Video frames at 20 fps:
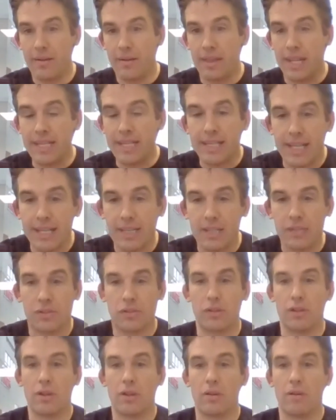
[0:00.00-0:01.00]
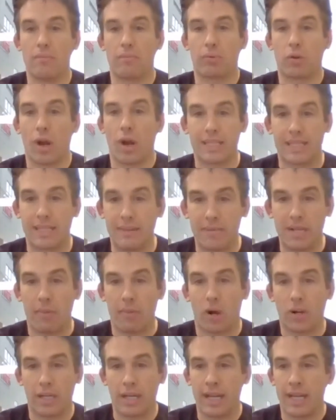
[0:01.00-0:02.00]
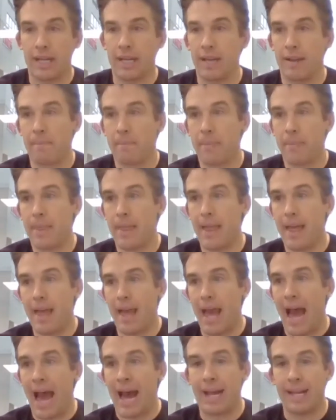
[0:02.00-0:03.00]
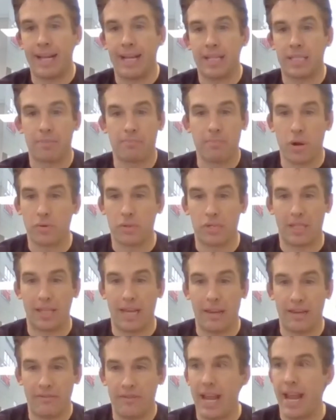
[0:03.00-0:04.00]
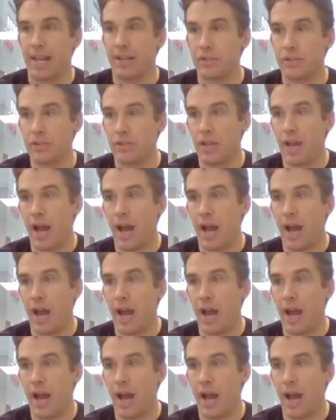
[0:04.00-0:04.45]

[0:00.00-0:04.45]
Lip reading: this is proximity marketing at its most advanced.